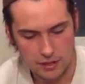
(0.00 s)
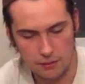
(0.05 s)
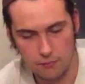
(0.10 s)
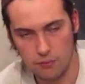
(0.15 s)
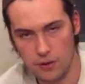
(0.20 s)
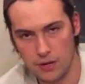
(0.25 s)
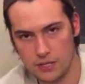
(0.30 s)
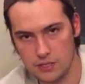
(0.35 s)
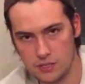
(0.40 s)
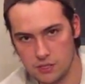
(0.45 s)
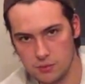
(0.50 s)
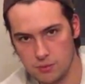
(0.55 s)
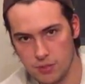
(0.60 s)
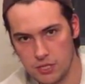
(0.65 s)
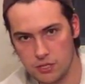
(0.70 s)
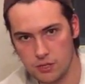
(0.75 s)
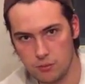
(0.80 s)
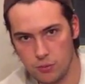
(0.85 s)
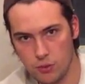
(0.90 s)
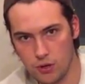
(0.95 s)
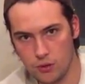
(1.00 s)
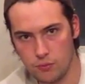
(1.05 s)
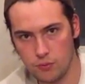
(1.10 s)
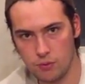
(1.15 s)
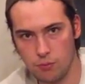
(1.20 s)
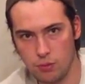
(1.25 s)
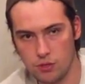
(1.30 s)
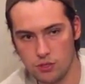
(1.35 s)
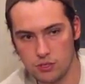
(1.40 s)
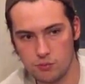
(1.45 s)
And why it's especially
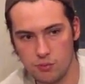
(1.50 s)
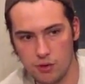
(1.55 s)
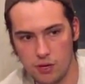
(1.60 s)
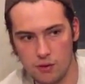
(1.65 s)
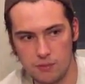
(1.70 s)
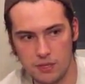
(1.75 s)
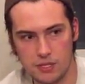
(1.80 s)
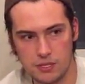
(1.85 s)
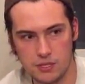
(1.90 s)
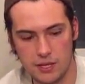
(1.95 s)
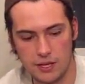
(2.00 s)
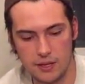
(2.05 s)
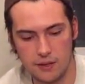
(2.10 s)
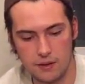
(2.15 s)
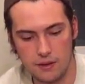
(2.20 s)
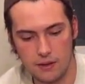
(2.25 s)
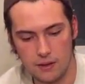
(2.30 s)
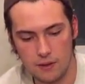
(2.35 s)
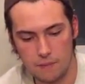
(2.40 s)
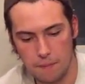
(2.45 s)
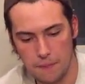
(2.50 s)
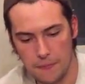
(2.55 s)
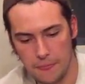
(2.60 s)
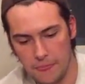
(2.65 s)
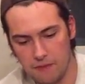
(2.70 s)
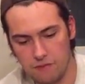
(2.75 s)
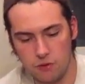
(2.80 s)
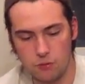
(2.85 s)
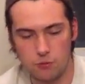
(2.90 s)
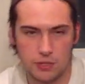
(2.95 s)
important with pulse bomb is that
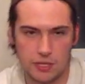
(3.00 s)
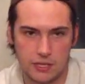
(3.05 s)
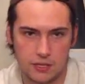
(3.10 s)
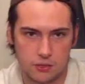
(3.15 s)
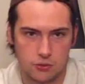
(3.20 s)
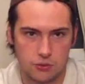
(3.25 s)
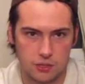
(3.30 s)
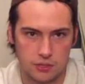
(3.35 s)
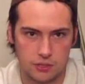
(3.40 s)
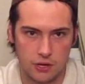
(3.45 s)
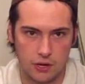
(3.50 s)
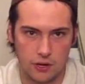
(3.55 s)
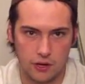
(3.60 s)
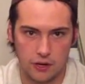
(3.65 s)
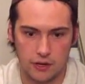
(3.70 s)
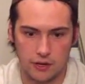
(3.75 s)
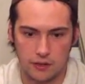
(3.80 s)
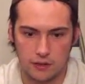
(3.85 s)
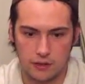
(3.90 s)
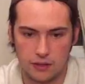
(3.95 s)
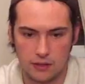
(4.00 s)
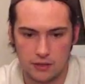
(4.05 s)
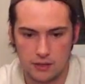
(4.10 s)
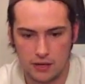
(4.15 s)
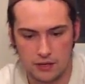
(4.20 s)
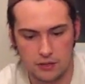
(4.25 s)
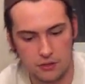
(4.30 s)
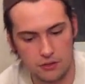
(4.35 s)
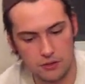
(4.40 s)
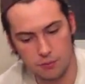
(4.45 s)
if you blink to a target
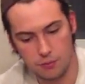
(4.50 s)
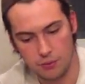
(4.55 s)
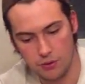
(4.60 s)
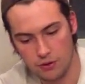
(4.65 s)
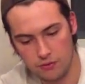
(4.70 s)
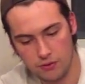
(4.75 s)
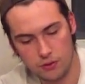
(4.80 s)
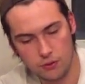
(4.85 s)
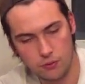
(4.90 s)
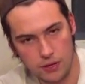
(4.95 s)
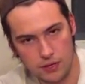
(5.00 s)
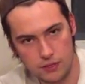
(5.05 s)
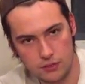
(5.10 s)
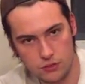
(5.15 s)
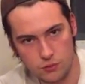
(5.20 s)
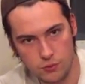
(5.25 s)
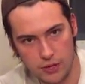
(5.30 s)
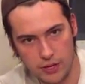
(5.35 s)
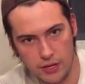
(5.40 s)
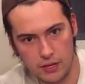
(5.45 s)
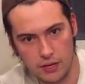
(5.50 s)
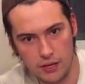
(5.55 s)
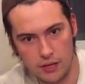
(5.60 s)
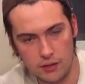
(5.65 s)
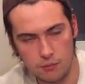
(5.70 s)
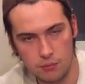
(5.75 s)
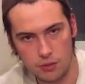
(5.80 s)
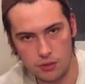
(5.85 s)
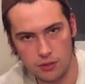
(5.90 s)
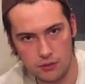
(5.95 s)
and you're the perfect range away
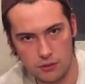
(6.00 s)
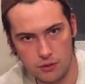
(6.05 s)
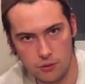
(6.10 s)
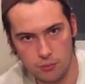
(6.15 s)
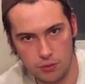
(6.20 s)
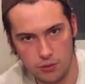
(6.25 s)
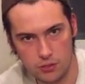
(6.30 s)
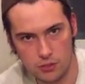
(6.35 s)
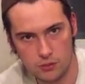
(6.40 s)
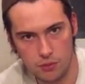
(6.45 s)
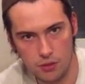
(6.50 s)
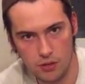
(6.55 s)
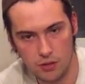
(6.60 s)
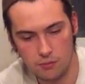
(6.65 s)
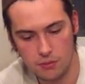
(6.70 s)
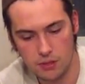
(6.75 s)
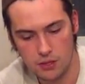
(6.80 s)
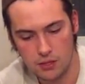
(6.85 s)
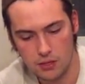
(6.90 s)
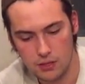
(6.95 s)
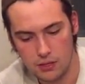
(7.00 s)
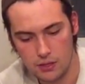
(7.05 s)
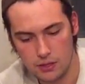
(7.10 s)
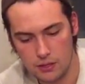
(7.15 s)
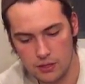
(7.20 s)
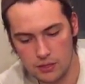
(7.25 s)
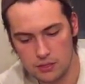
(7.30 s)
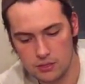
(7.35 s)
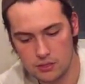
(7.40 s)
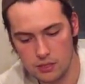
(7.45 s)
and then pull out your pulse bomb,
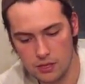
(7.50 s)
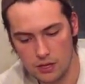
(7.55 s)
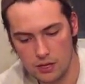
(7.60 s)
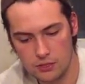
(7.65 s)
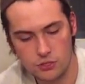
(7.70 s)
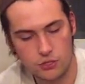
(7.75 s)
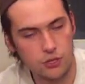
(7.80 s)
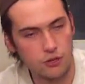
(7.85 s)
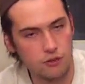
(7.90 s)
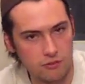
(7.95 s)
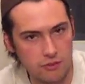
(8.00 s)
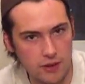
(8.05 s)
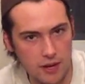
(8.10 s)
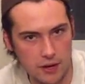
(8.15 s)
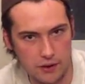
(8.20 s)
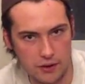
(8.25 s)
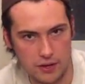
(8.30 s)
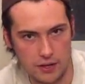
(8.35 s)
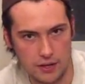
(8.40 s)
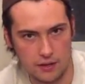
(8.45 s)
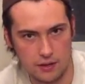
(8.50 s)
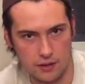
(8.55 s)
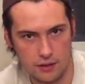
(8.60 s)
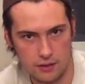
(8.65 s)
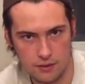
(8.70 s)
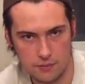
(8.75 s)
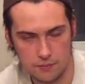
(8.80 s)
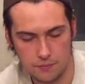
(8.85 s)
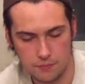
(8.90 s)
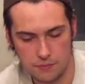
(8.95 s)
it's a surefire hit.